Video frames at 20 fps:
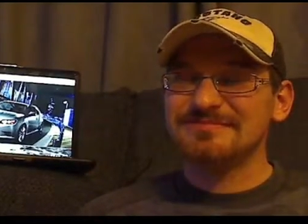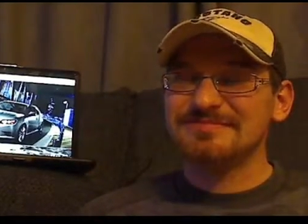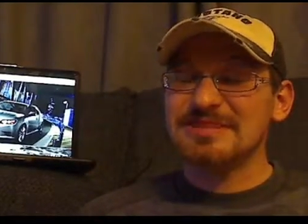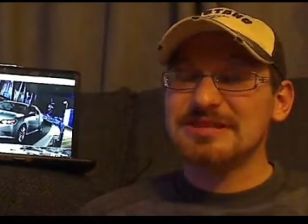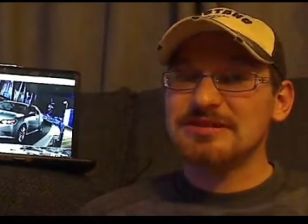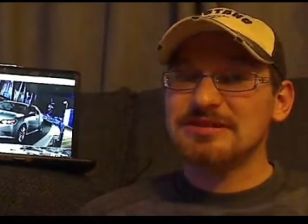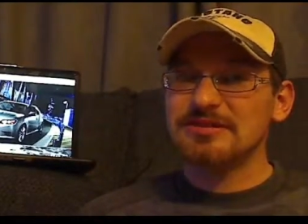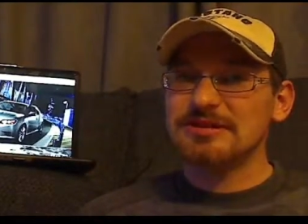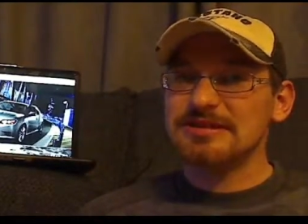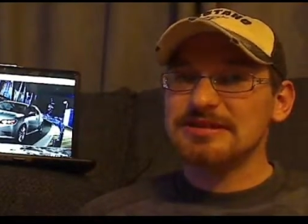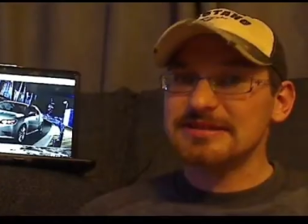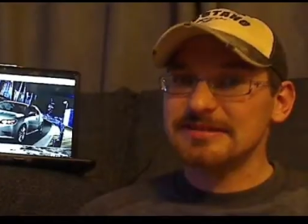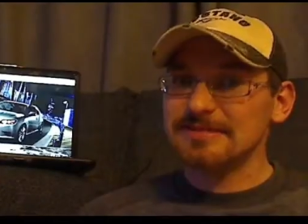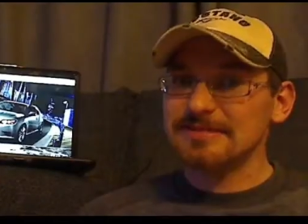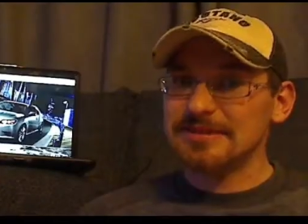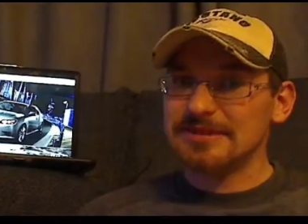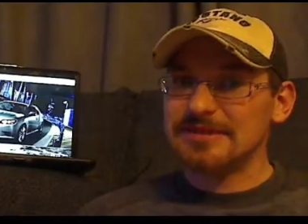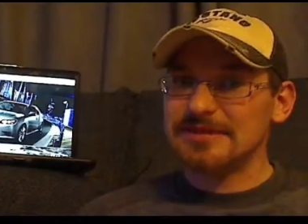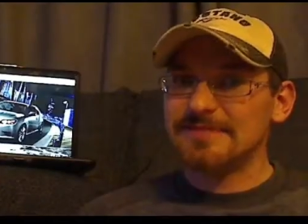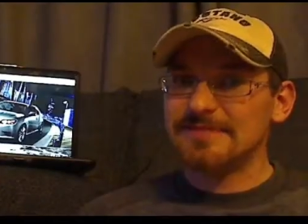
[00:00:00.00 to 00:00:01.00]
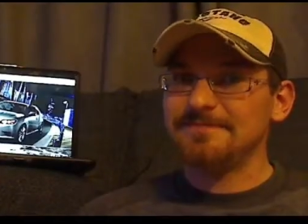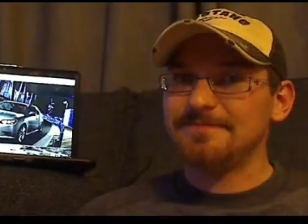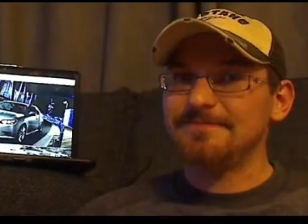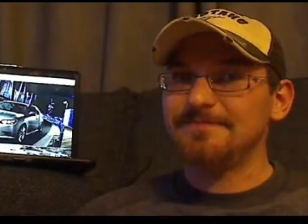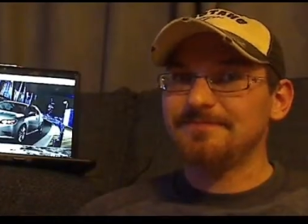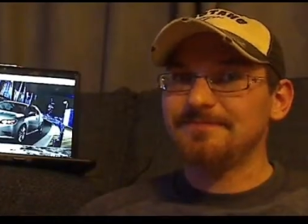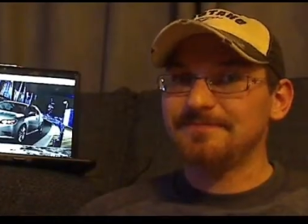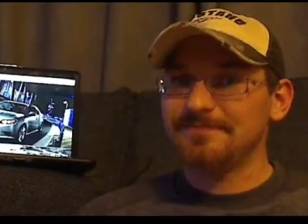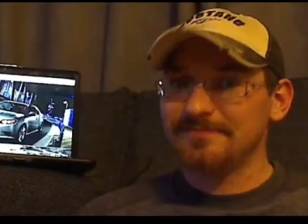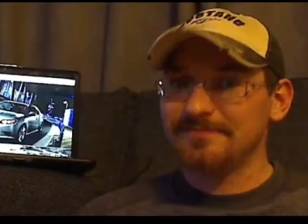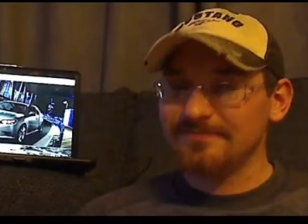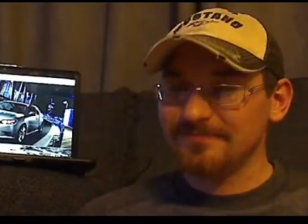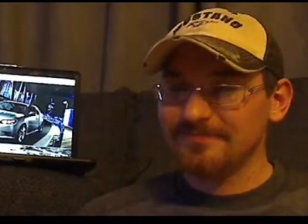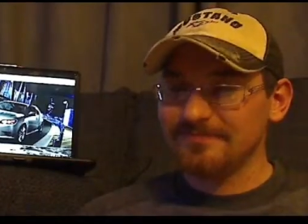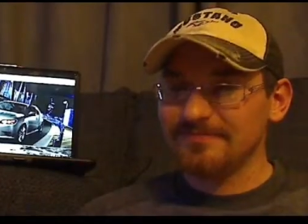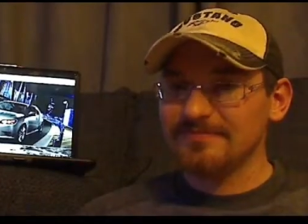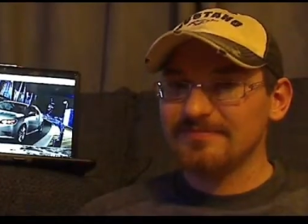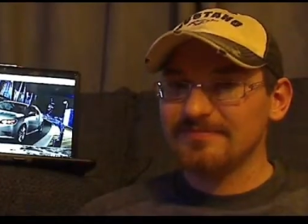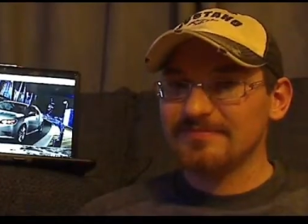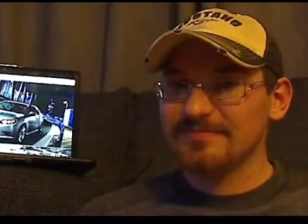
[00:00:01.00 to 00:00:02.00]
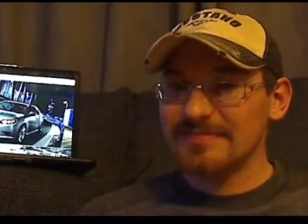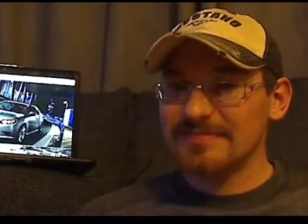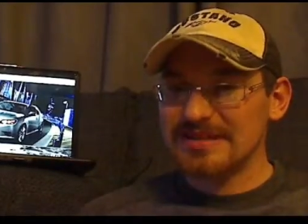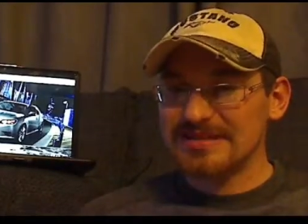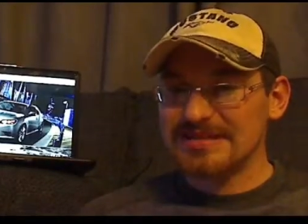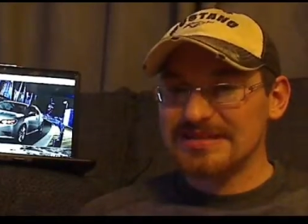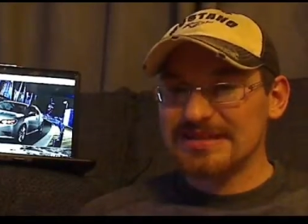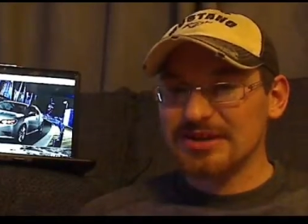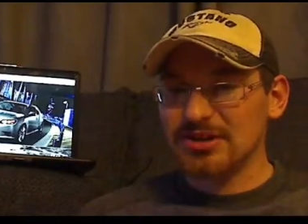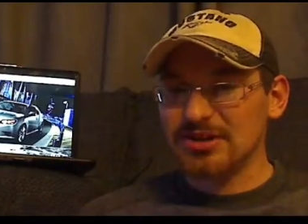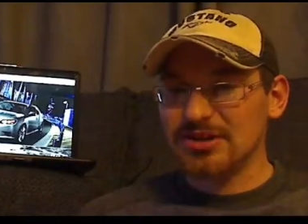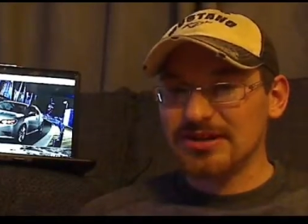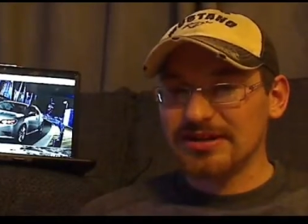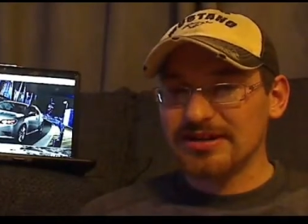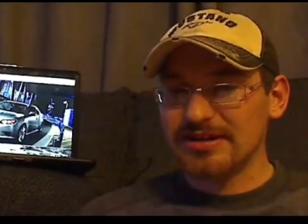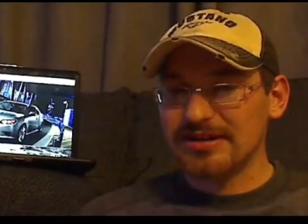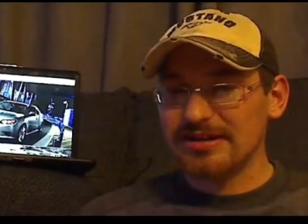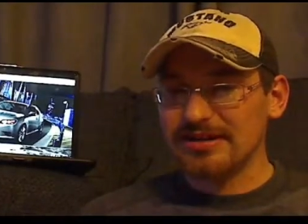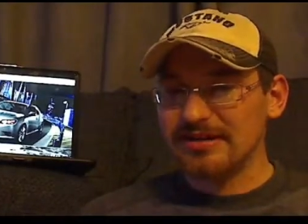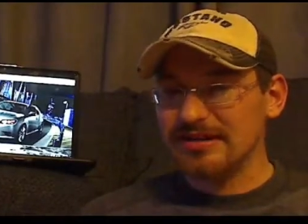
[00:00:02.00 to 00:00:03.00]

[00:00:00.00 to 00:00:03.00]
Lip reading: sort of similar. Let's take a look.